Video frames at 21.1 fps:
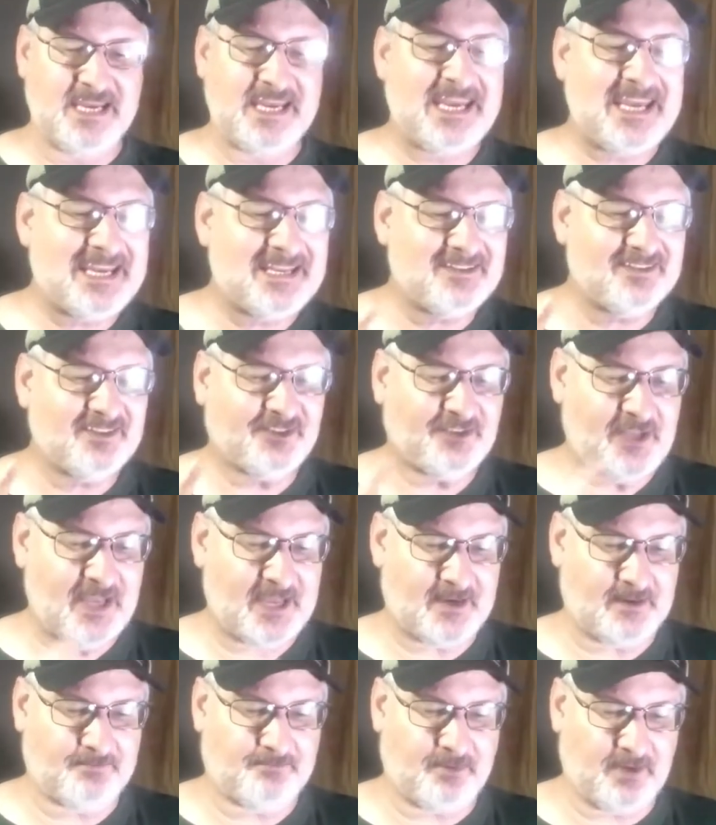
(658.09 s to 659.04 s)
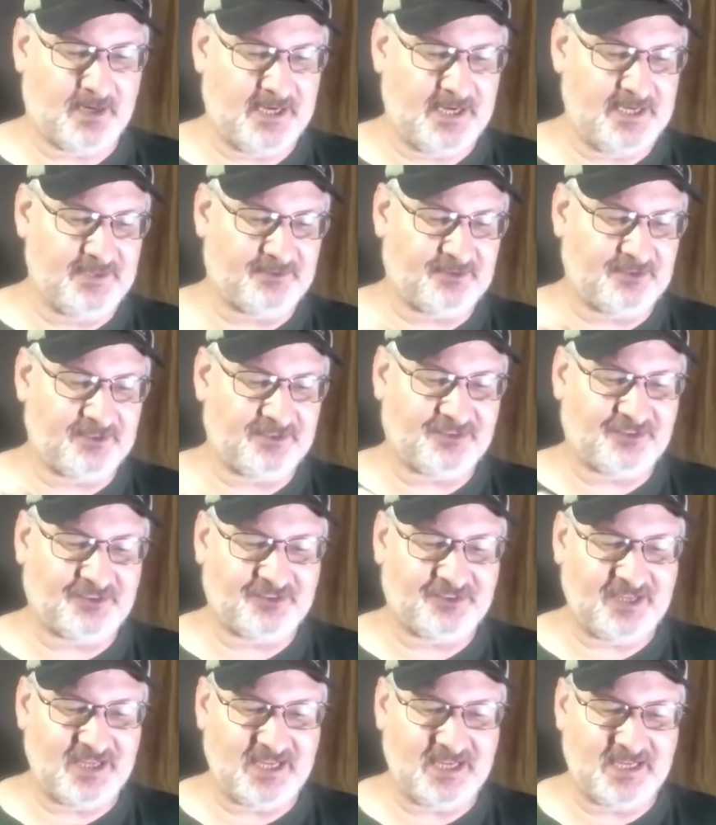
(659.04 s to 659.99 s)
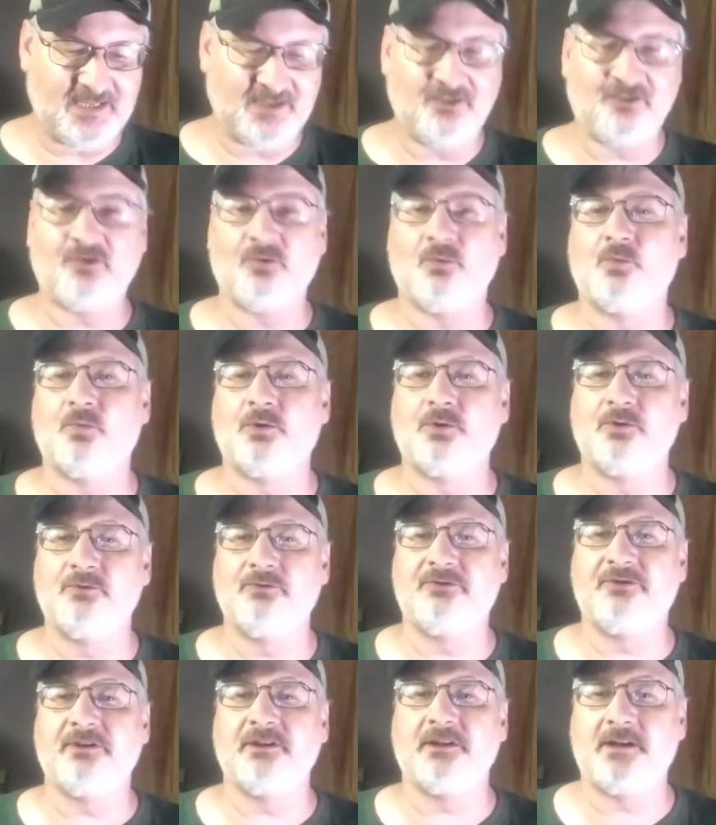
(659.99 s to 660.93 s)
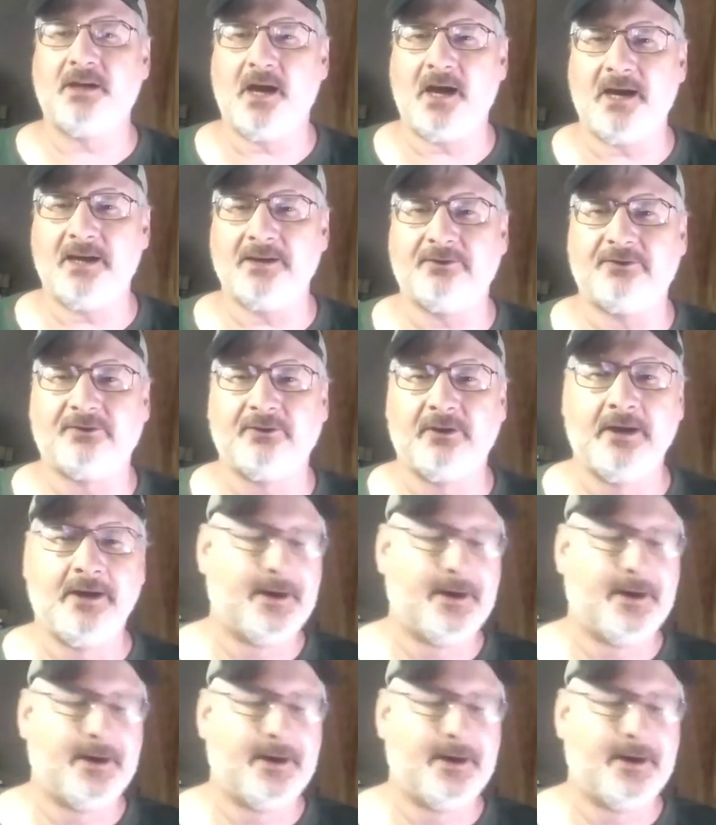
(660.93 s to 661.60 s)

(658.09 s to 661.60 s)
insect bites, stings, wounds, and cuts.